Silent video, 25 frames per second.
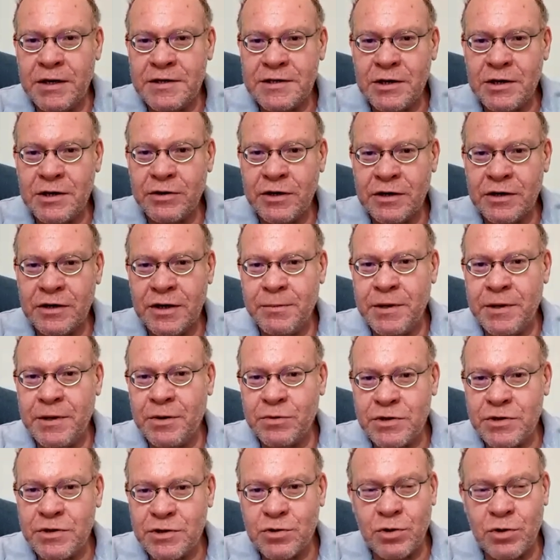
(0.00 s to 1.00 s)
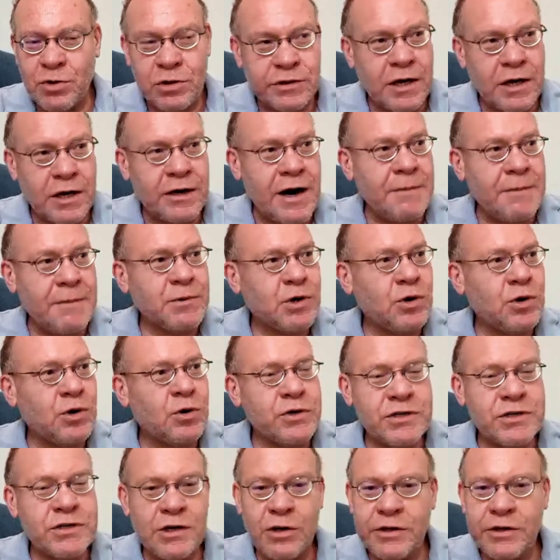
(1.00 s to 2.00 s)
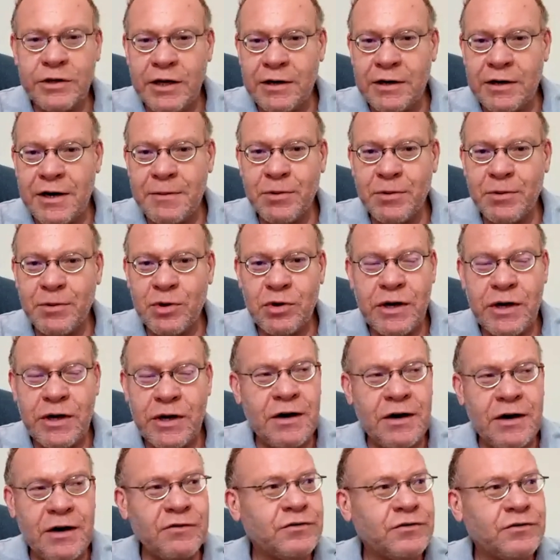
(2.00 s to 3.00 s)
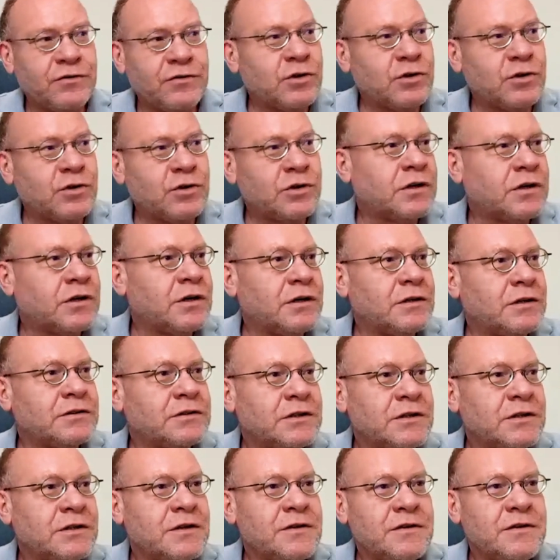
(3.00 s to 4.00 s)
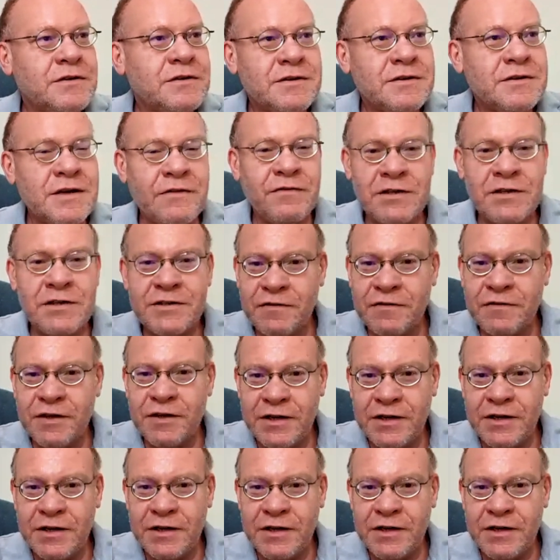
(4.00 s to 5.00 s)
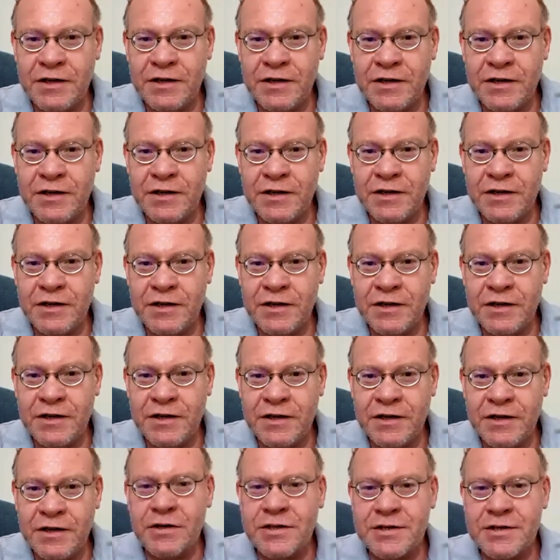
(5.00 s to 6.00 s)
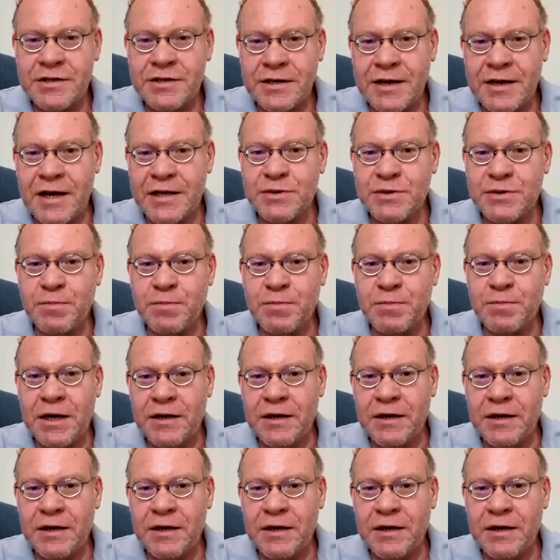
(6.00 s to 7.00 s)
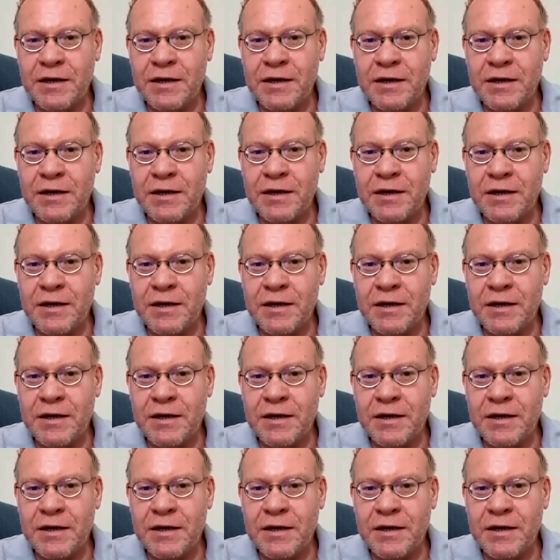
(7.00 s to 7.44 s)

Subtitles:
in Saudi Arabia, which is called Aramco, or Saudi Aramco now, for several years and the refineries and gas plants and